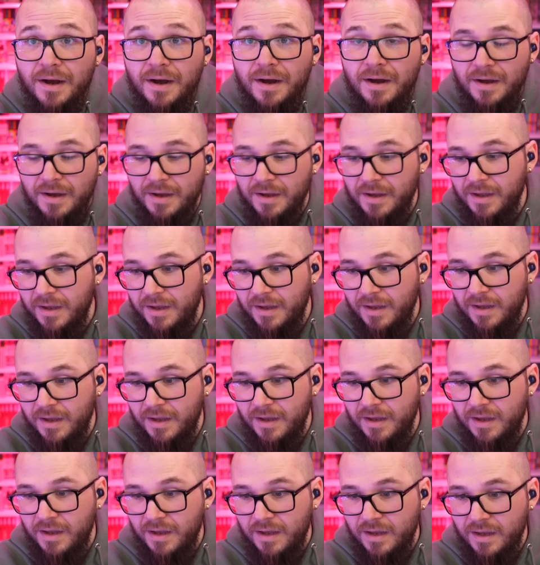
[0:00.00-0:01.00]

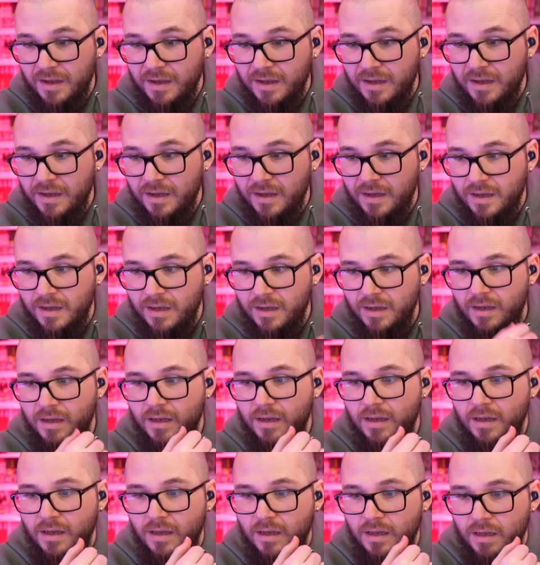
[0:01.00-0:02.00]

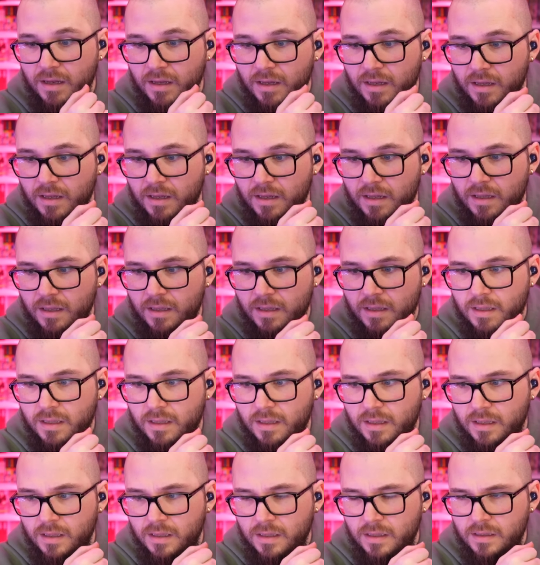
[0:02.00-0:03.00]

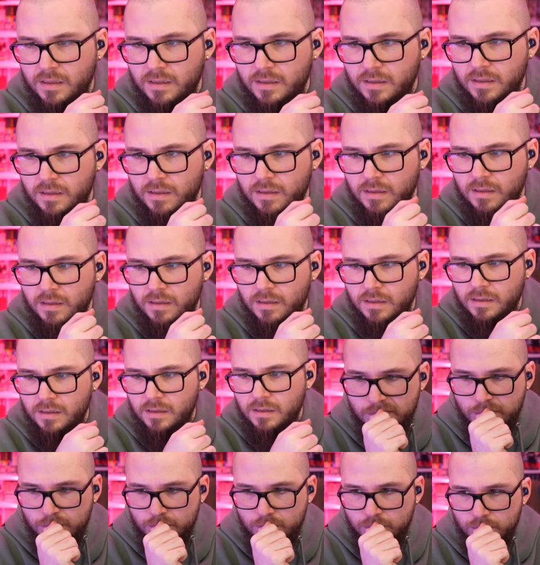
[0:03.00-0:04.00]

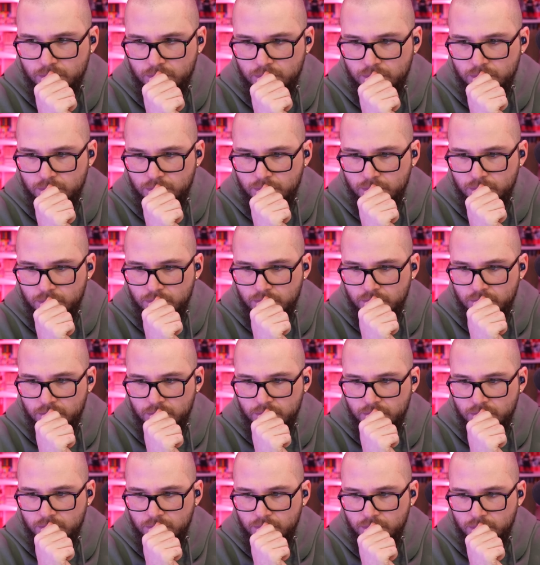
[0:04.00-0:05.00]

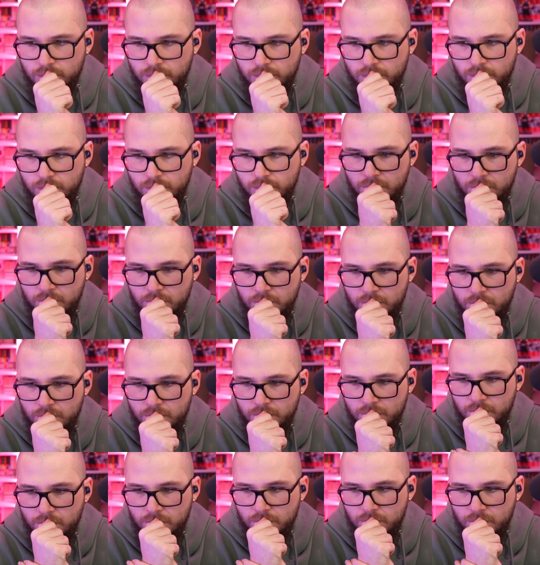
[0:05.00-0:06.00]

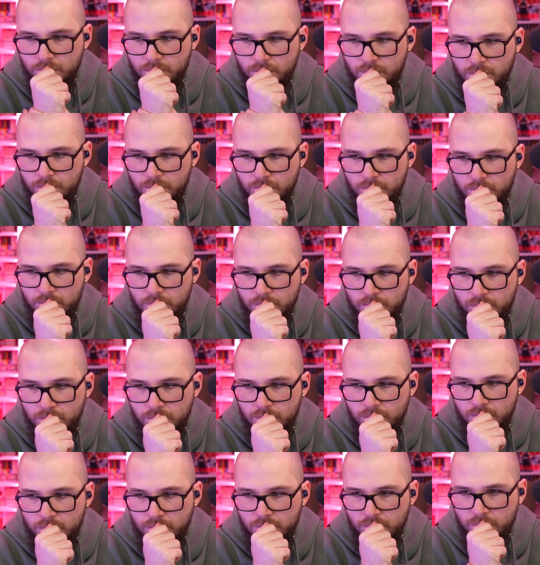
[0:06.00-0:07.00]

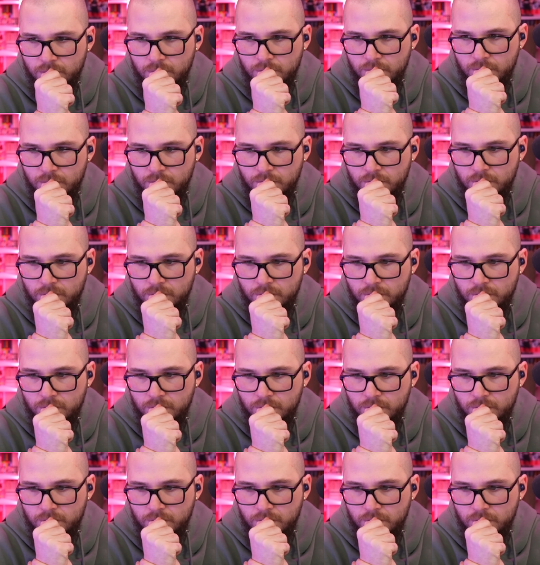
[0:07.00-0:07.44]
No one is speaking in this clip.